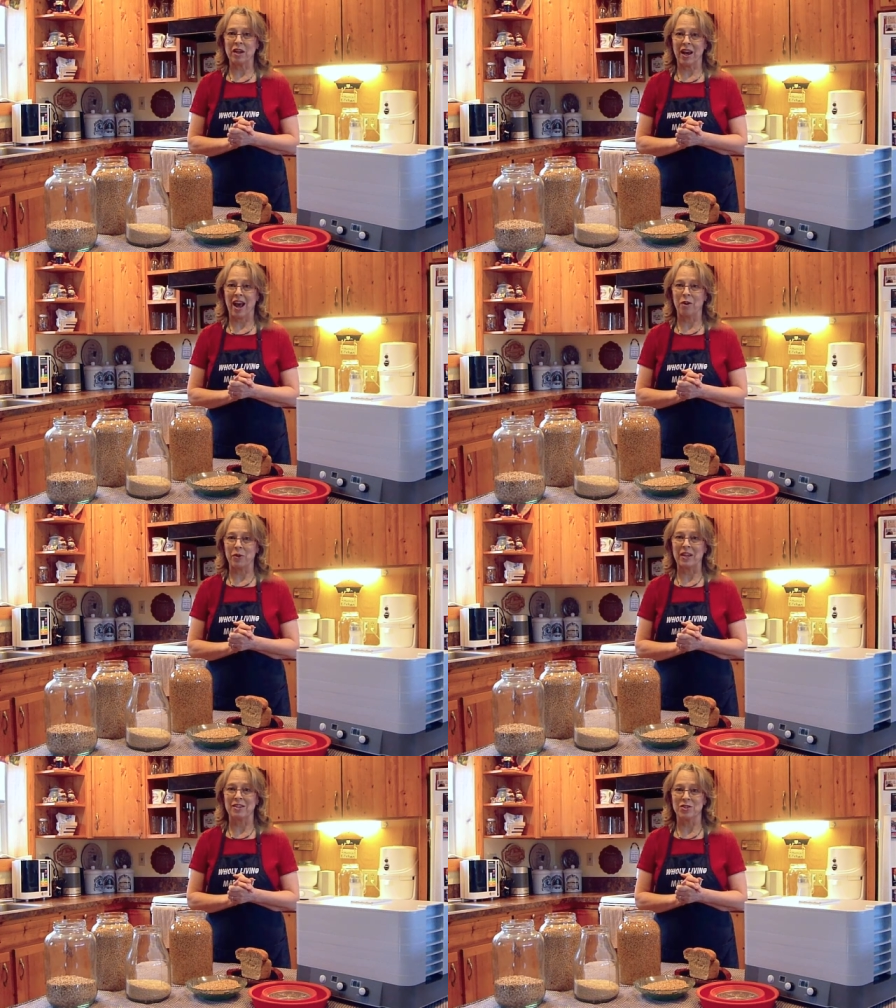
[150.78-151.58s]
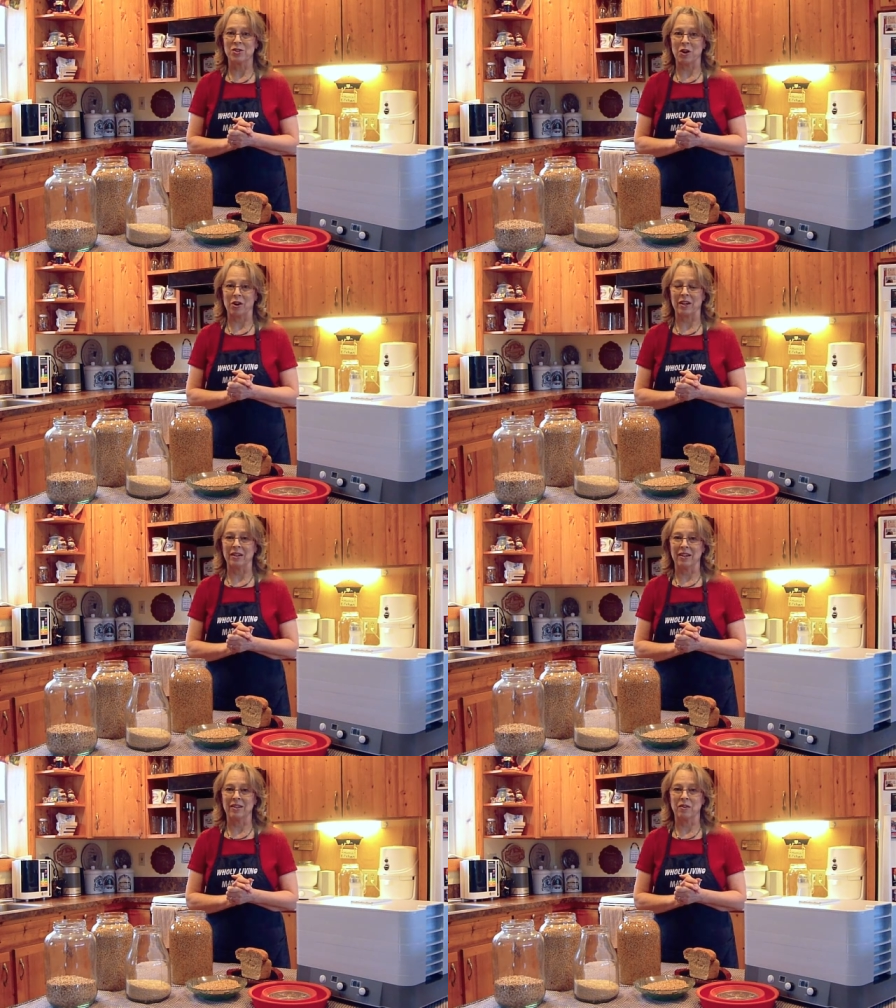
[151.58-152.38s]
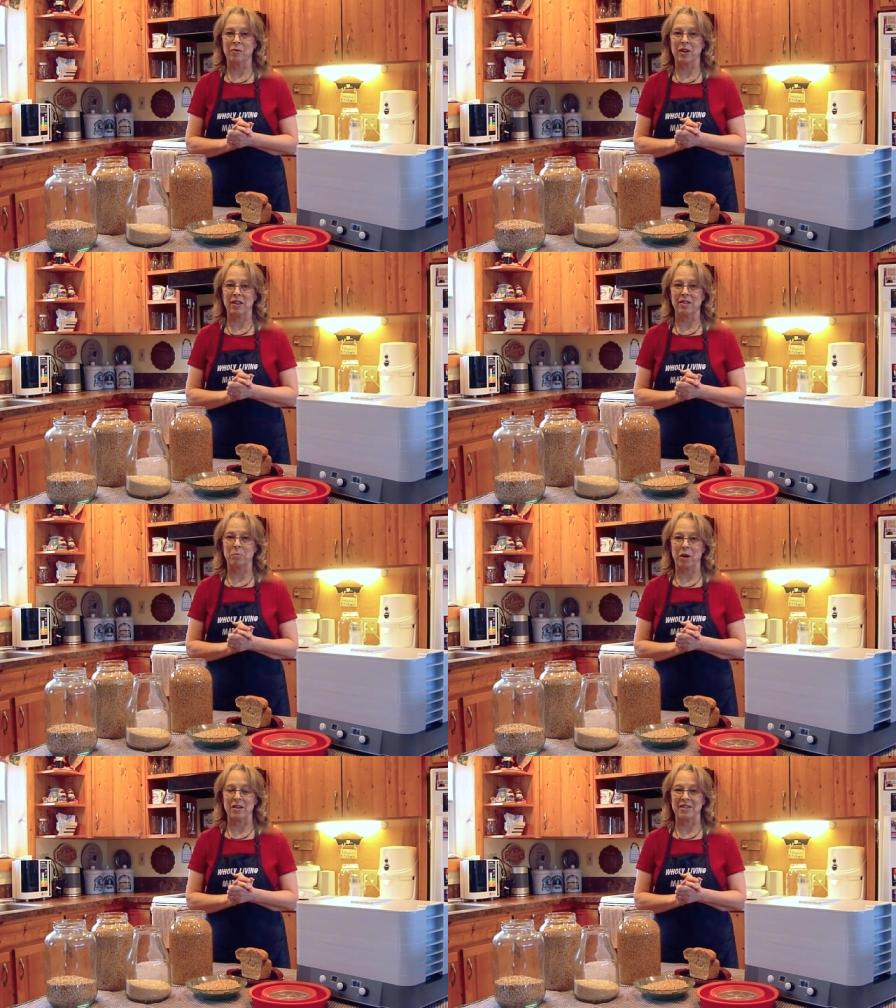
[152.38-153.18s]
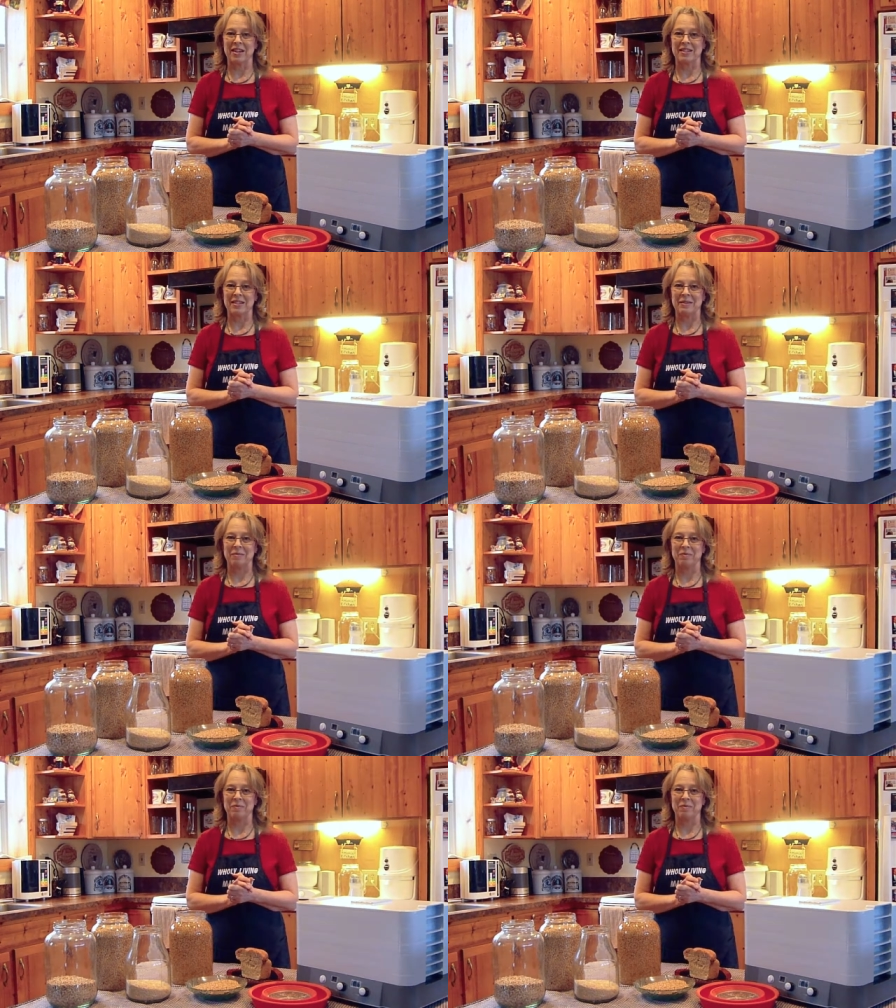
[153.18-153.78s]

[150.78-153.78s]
you how we get started with the process.